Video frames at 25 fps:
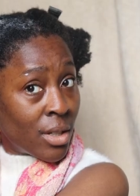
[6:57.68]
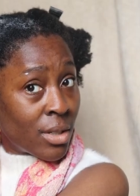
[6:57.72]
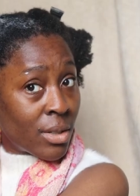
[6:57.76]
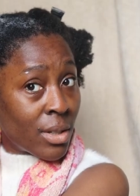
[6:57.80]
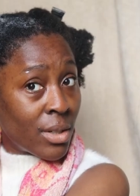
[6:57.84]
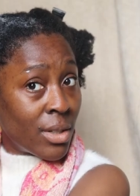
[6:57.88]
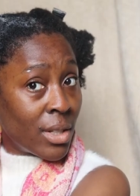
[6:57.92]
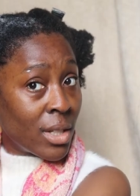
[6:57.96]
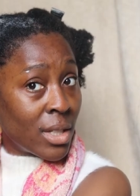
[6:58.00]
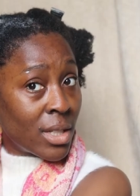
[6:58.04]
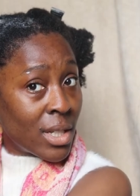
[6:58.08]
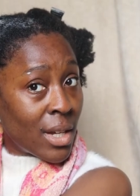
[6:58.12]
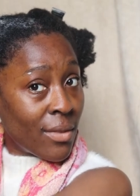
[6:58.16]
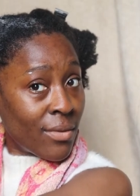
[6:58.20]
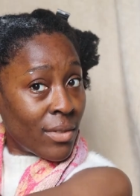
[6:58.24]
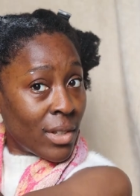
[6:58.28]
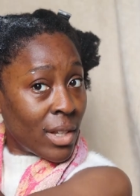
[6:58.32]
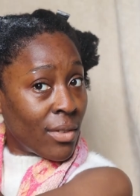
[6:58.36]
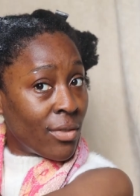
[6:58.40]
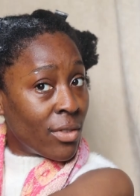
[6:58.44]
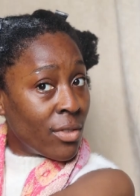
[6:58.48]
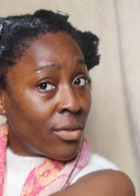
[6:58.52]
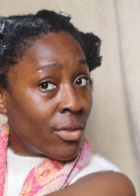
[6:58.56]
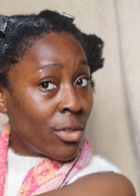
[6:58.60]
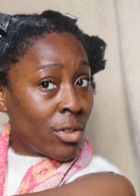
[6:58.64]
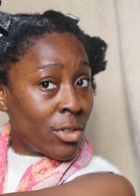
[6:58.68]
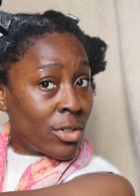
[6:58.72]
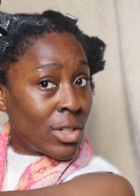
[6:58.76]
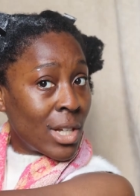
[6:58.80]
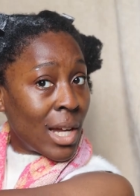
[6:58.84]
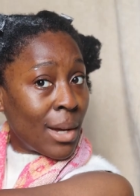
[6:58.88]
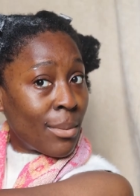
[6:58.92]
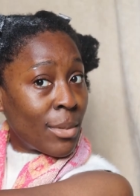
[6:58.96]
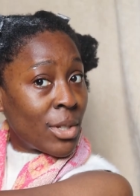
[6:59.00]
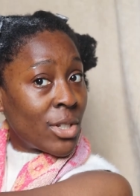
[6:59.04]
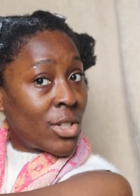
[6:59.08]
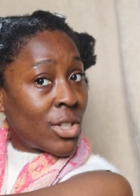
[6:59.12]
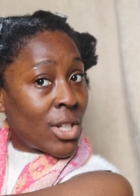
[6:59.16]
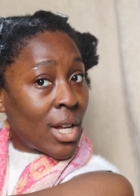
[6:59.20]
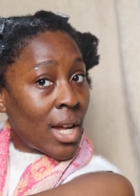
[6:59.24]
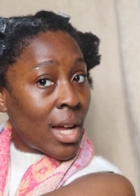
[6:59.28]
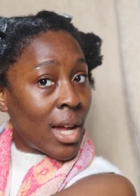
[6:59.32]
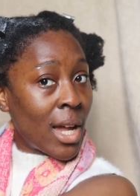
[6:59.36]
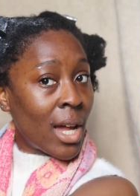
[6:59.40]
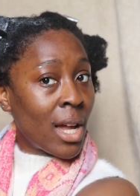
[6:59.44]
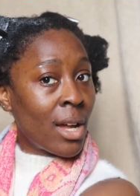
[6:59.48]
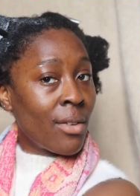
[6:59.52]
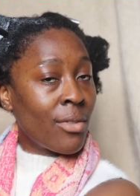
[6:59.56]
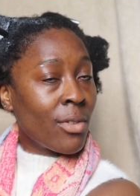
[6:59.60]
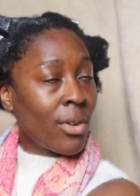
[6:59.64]
So I think definitely if you've got damaged
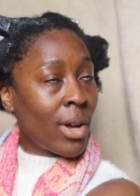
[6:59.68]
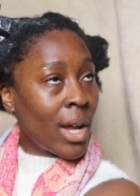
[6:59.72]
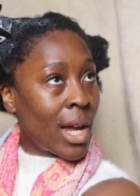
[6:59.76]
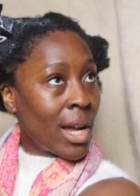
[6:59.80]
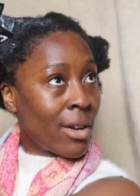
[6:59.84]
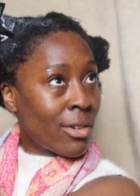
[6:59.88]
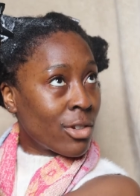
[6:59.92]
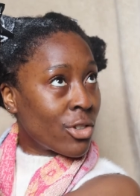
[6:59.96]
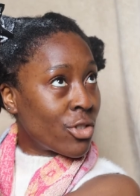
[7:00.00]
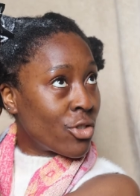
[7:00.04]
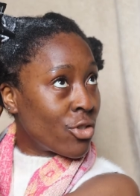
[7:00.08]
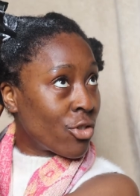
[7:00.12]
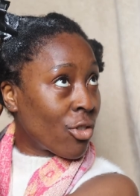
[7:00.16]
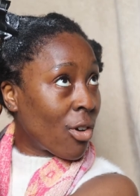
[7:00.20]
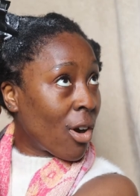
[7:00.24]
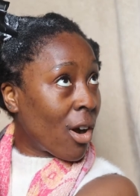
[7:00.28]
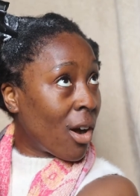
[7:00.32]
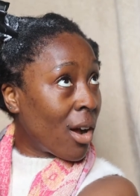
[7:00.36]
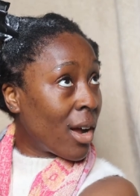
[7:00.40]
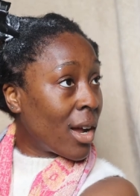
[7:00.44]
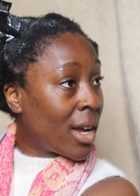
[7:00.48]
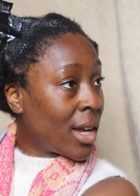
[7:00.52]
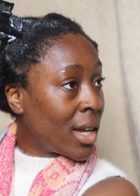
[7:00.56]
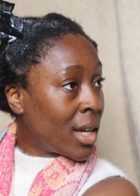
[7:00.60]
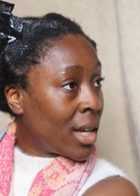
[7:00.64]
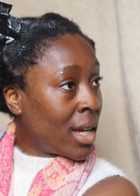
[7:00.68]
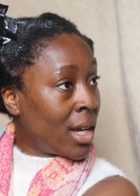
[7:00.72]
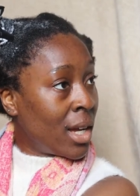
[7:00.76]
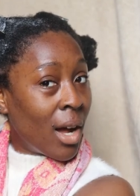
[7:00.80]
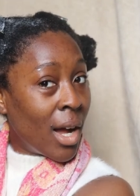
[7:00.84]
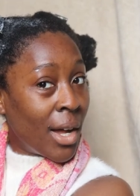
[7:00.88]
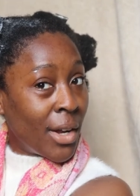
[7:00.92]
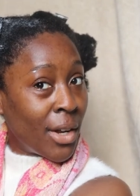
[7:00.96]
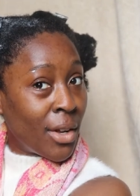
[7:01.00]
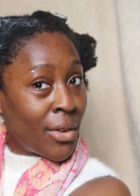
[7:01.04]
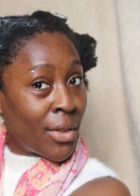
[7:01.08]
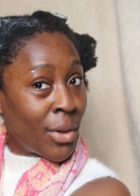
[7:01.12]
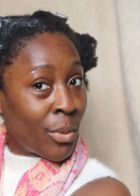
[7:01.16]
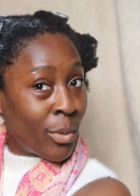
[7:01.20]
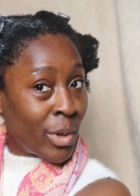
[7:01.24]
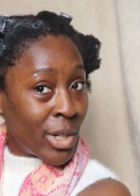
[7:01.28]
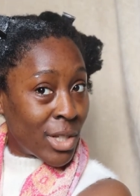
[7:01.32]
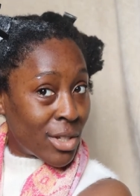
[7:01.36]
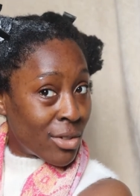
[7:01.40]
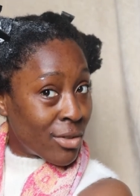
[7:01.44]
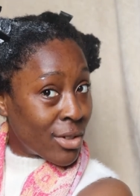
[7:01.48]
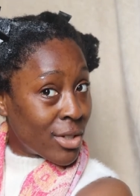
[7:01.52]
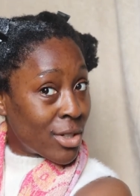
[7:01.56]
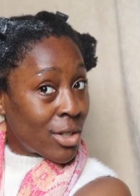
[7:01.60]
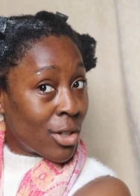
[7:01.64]
hair, if your hair is dry, I know that
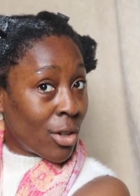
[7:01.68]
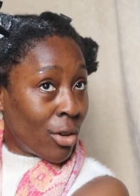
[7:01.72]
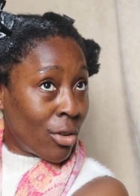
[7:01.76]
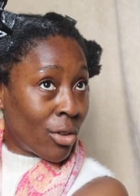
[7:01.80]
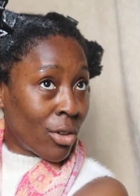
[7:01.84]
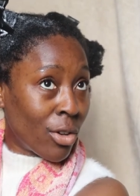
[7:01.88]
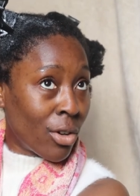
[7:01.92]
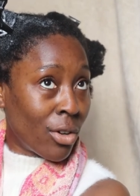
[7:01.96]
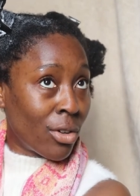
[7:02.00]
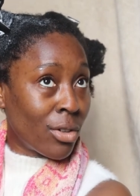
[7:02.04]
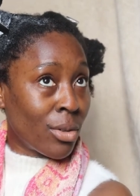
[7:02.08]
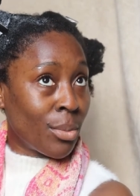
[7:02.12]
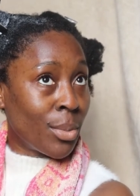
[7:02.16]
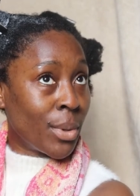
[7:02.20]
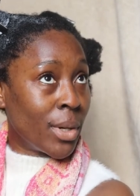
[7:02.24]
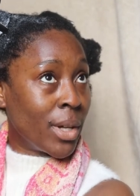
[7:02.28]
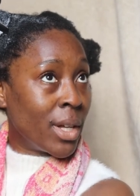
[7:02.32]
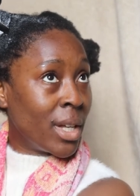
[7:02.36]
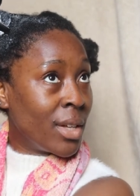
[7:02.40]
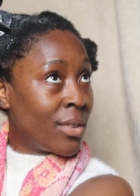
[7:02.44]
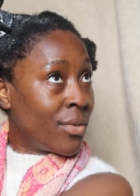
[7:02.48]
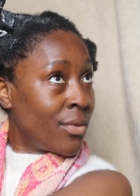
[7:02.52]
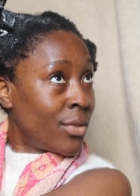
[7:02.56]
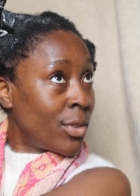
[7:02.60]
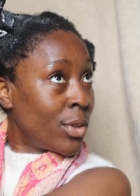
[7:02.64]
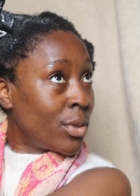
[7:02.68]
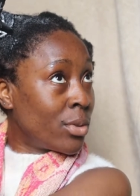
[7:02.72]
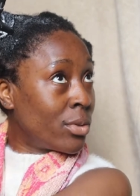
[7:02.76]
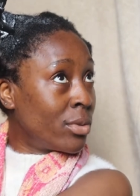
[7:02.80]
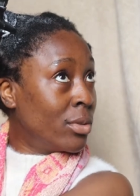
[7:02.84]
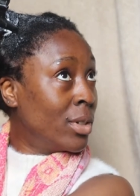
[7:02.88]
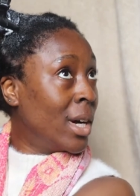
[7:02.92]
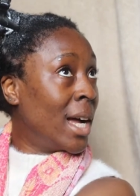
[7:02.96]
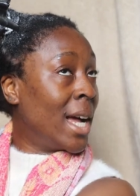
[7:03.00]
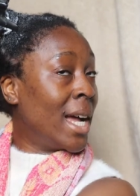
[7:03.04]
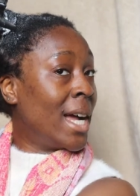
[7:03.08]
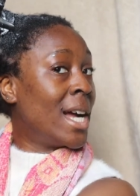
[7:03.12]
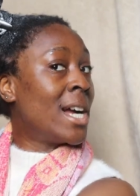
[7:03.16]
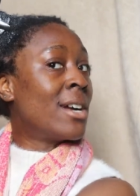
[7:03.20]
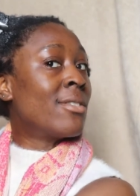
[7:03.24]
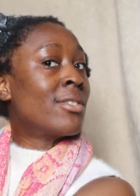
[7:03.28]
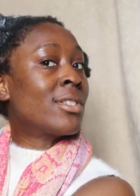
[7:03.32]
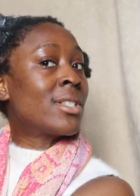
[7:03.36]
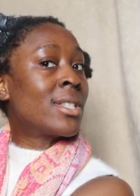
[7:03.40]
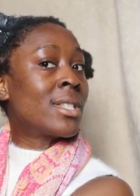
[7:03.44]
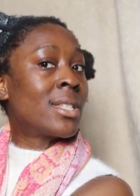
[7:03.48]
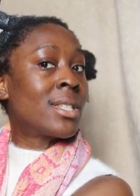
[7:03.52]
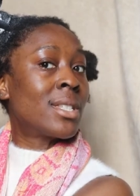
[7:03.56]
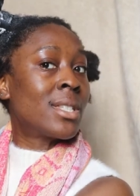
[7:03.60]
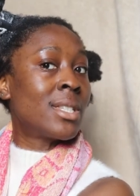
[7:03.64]
winter is long gone, but if your hair
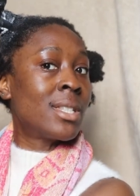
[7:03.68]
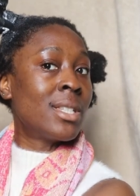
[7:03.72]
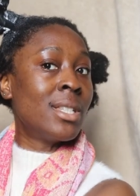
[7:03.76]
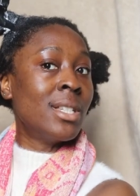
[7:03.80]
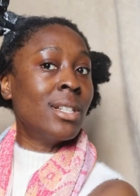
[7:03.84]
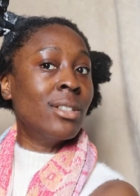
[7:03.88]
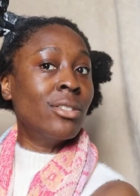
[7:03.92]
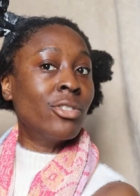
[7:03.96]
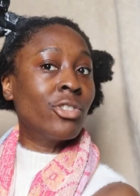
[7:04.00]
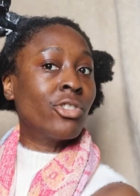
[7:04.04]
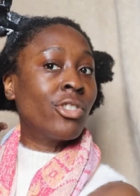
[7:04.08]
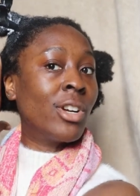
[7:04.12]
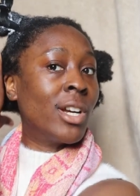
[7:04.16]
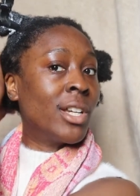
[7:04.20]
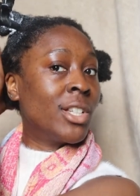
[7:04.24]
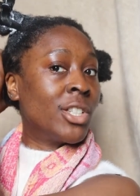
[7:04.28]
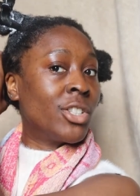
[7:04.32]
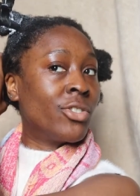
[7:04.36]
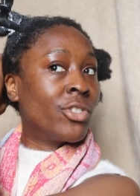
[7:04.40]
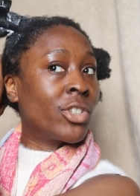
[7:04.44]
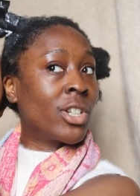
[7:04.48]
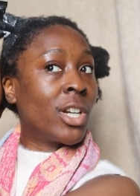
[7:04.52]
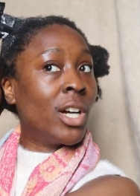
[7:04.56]
is still trying to